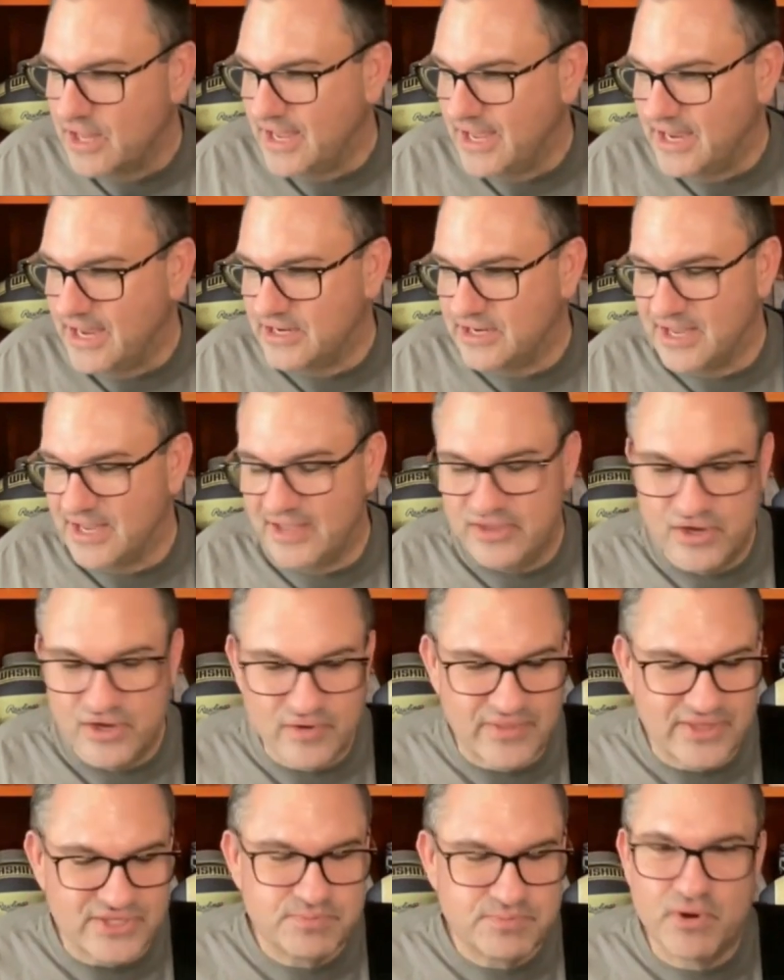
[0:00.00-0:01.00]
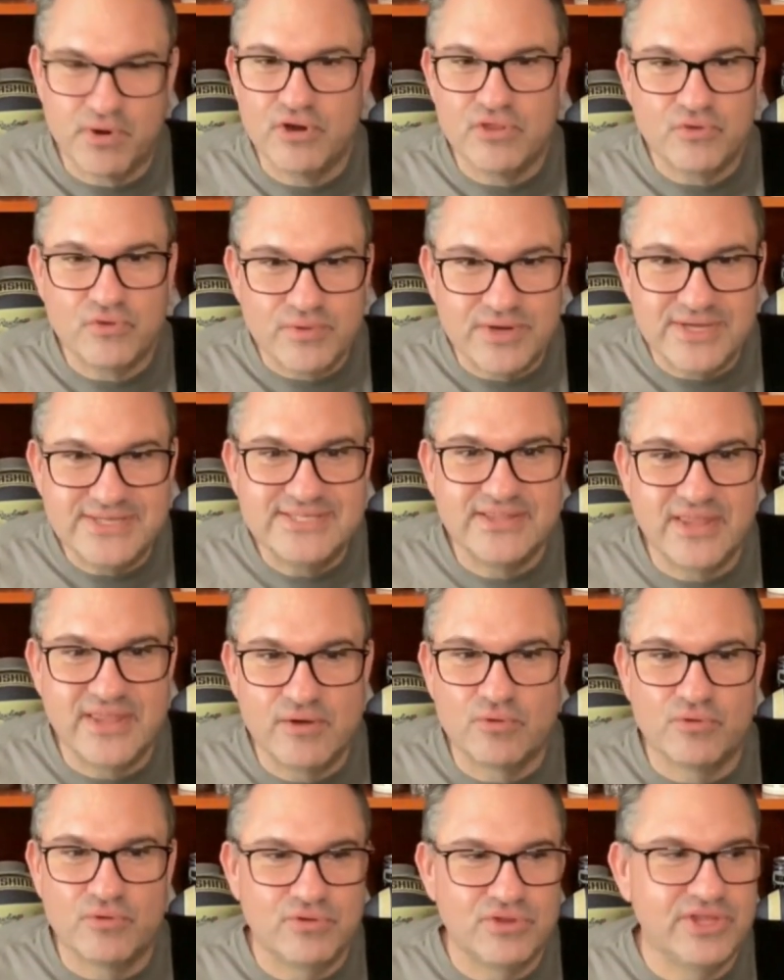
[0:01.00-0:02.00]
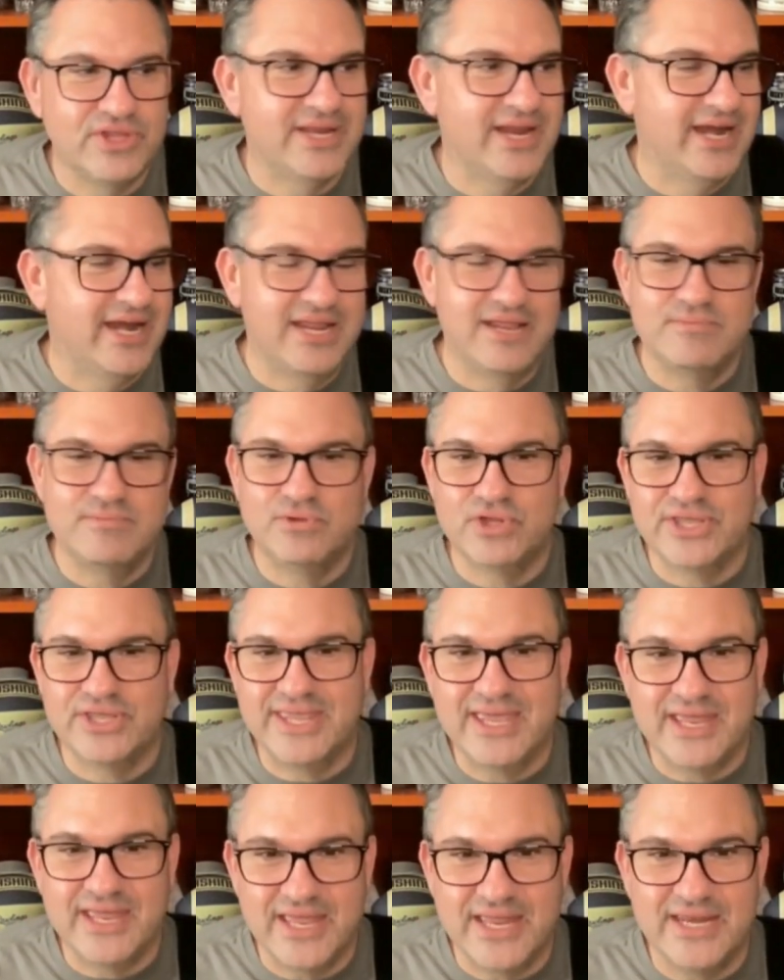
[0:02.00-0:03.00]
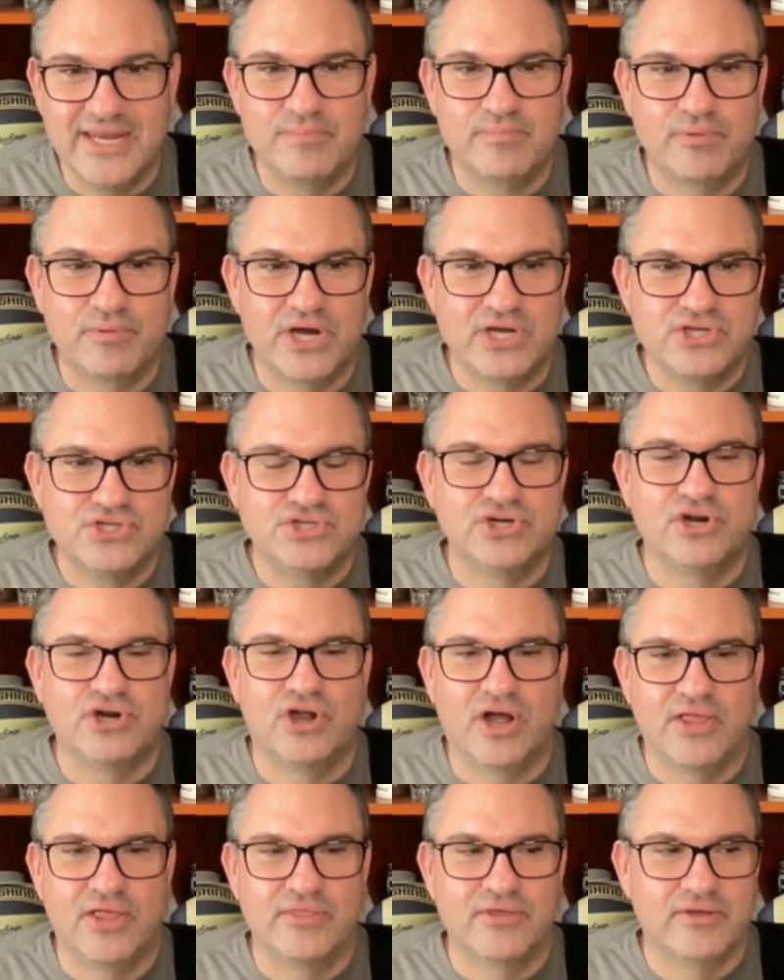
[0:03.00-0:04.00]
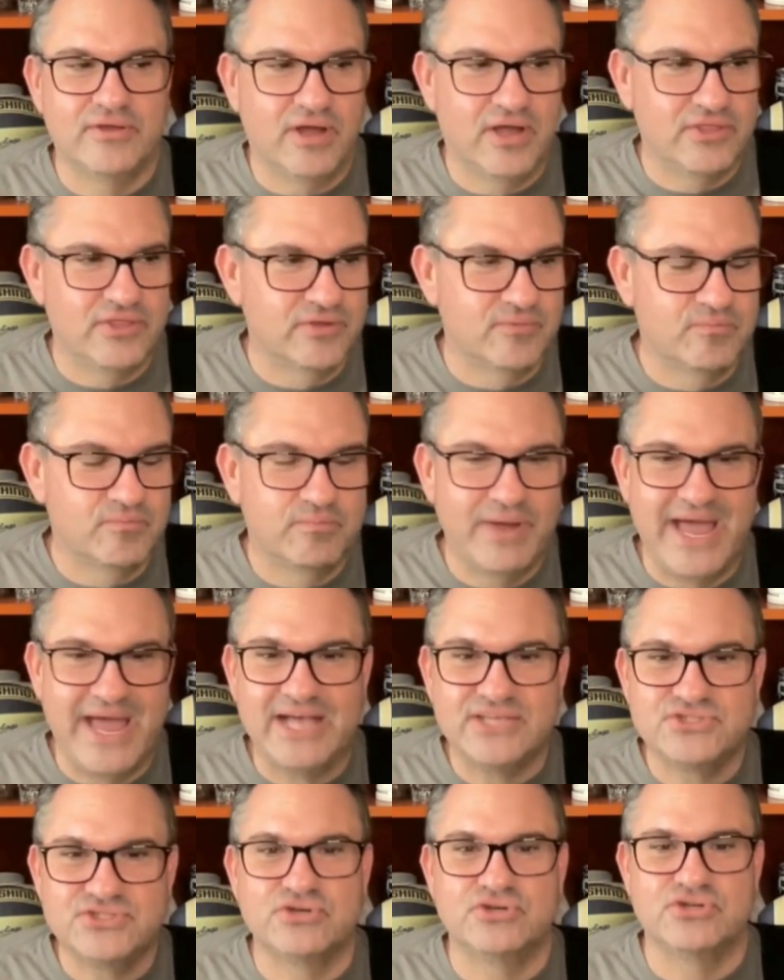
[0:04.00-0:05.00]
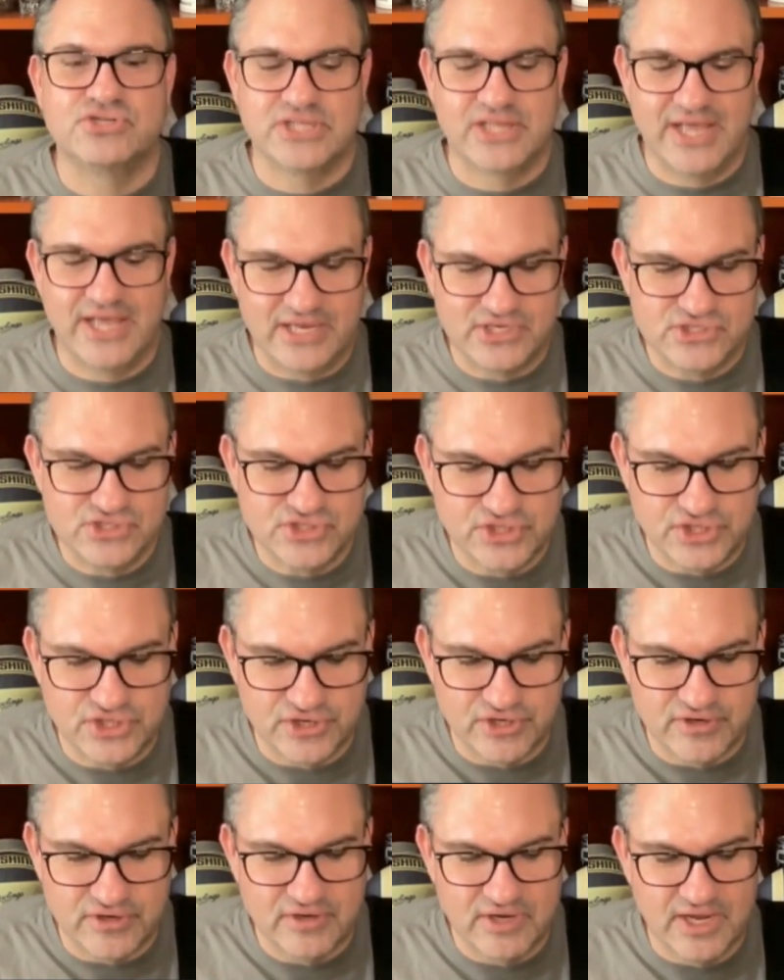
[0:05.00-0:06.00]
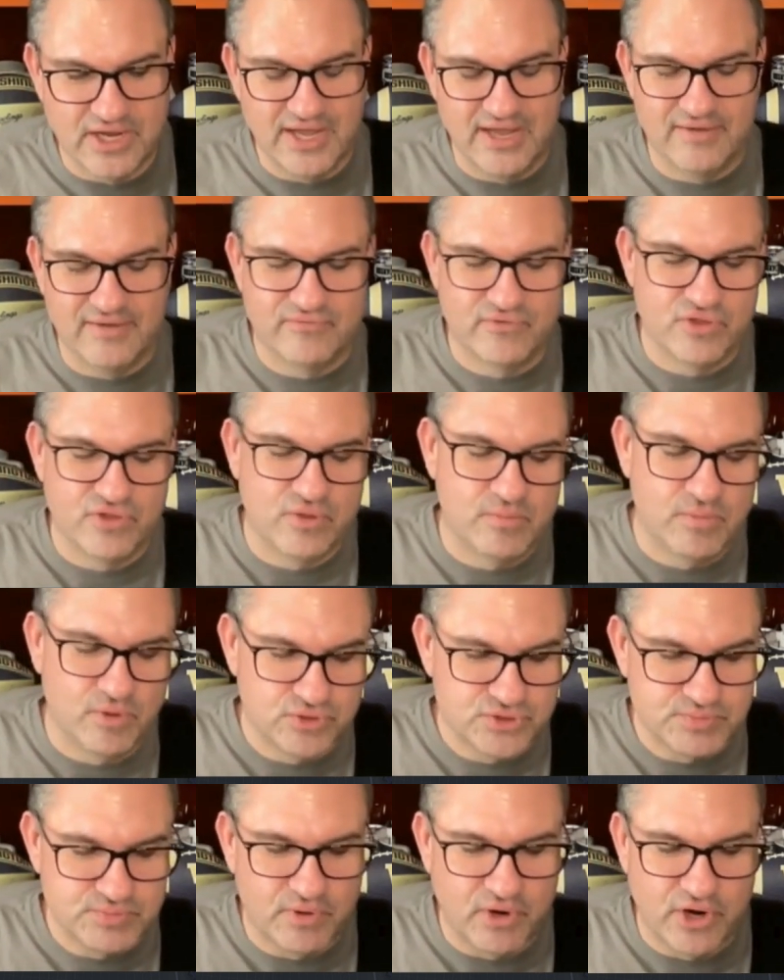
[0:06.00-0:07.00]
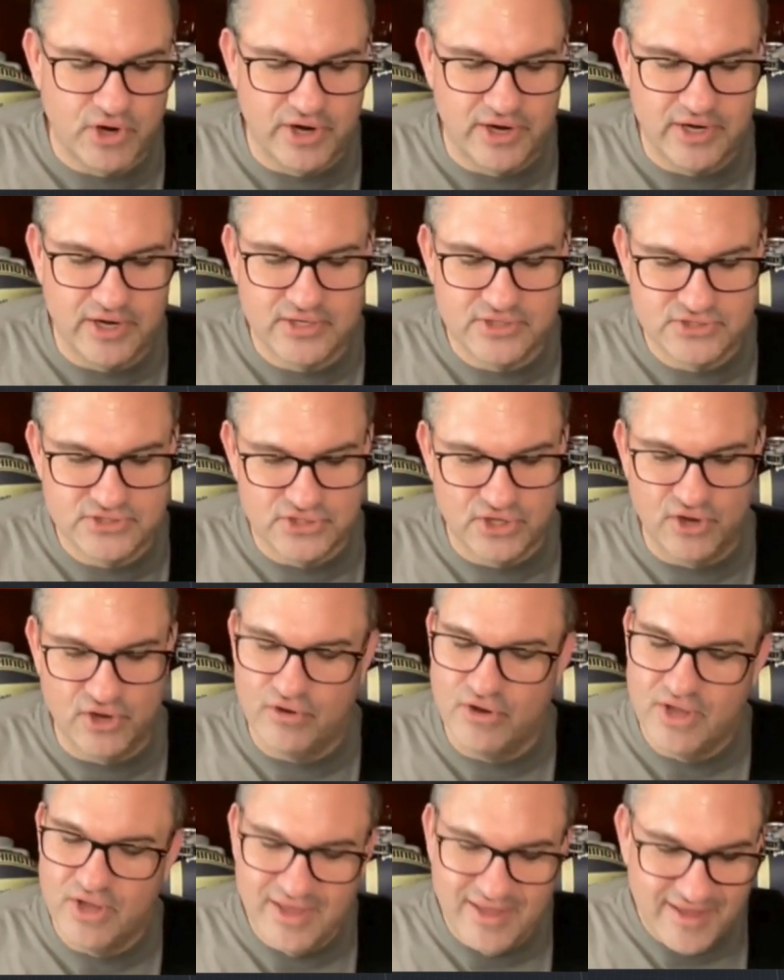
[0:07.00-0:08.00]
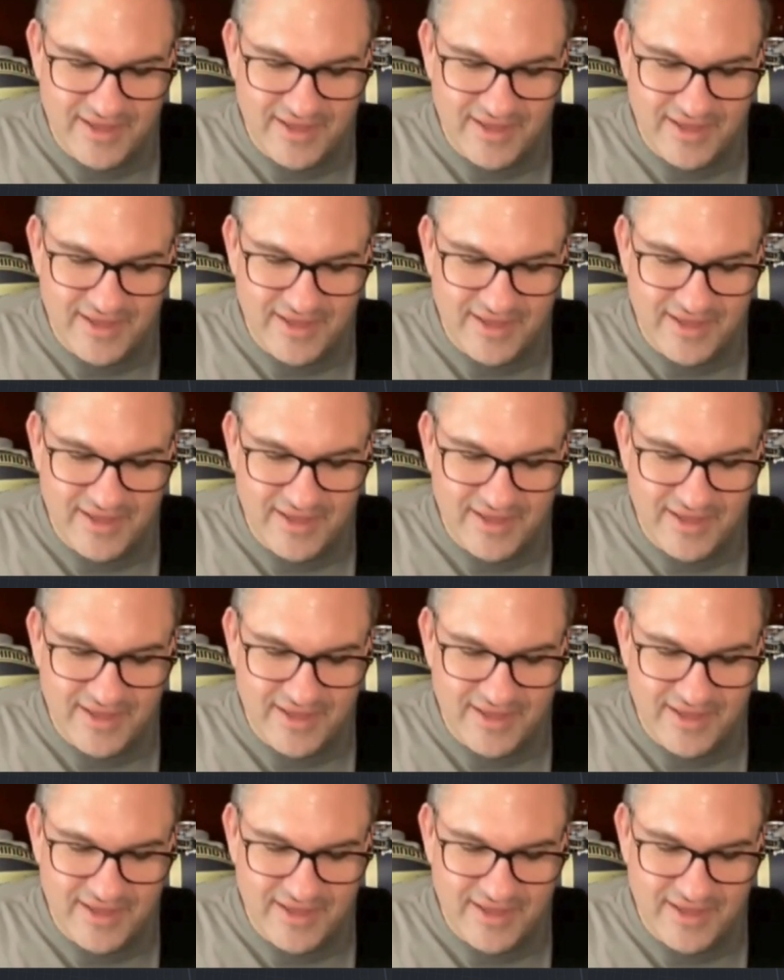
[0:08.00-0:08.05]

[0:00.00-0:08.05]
And, that's part of the reason they were really not able to get any pressure on the passers last year for the most part. So,